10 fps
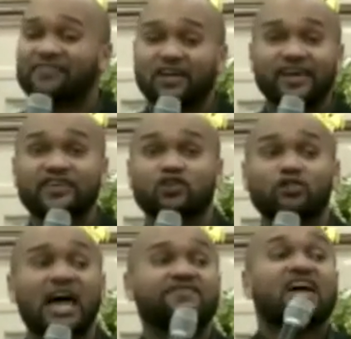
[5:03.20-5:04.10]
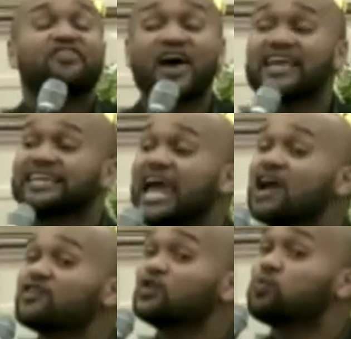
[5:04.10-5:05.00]
that are in your life, they
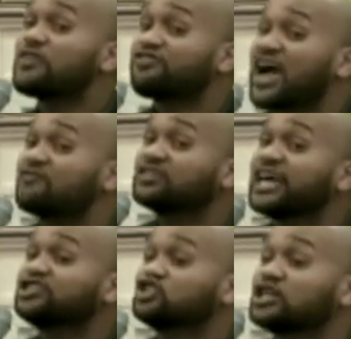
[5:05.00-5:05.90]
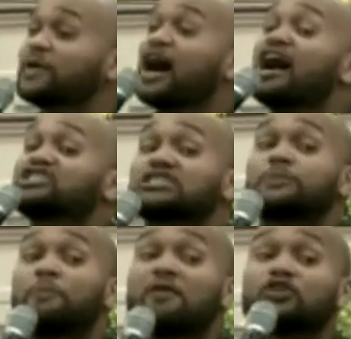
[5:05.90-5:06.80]
carry with that relationship a
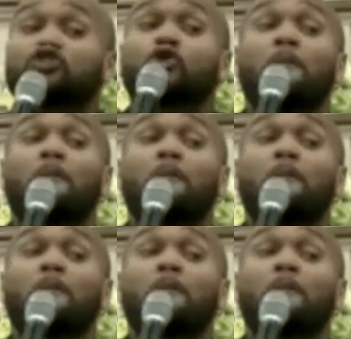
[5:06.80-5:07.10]
spiritual